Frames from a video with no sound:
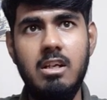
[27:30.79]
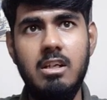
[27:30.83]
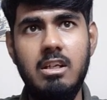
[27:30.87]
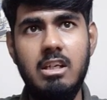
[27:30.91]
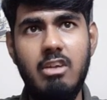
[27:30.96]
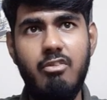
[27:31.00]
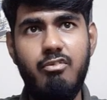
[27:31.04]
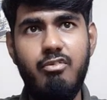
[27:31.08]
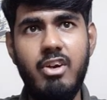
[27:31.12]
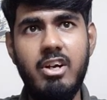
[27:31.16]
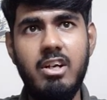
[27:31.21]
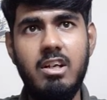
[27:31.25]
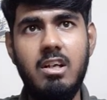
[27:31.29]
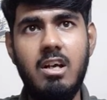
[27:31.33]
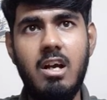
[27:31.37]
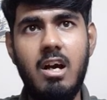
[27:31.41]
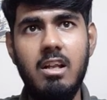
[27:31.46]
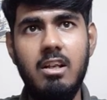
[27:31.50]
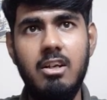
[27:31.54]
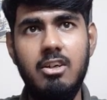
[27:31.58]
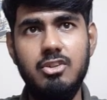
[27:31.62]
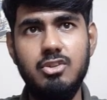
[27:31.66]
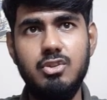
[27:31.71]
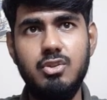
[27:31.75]
Different
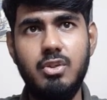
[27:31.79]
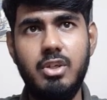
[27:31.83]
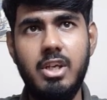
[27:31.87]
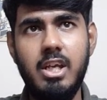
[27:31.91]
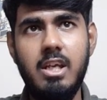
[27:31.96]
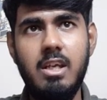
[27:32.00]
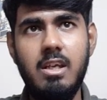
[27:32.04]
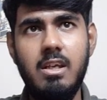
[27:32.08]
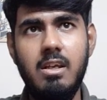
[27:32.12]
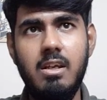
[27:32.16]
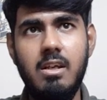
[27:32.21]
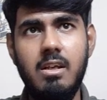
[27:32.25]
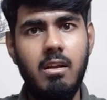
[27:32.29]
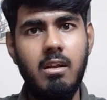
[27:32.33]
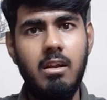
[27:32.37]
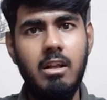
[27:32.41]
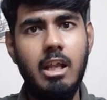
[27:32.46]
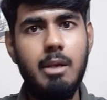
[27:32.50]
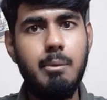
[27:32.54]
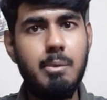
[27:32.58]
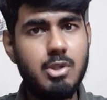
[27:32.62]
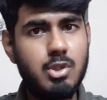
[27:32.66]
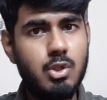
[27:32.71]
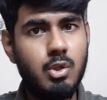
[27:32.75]
colors. Okay.
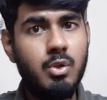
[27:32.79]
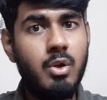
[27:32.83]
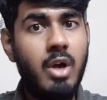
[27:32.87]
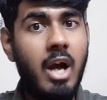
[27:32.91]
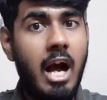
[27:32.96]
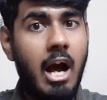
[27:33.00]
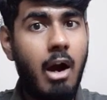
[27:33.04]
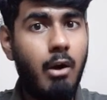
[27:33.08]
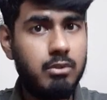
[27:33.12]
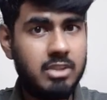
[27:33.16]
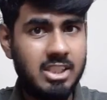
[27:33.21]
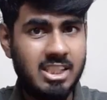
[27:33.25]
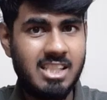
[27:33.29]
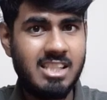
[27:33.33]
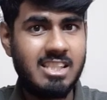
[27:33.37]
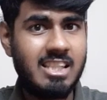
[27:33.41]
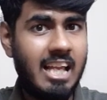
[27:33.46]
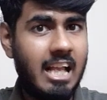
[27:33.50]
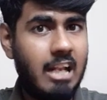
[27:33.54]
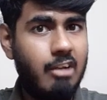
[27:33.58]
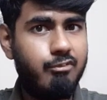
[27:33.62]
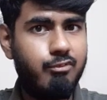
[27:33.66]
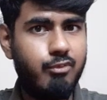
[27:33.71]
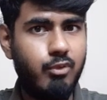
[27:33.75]
Let me show you how this is
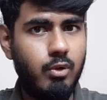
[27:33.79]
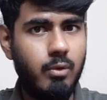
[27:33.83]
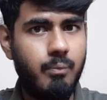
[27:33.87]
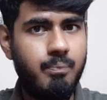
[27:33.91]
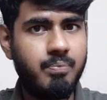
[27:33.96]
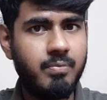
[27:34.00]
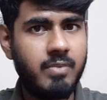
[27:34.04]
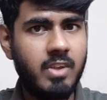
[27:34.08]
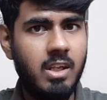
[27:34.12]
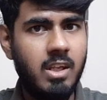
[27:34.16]
helpful.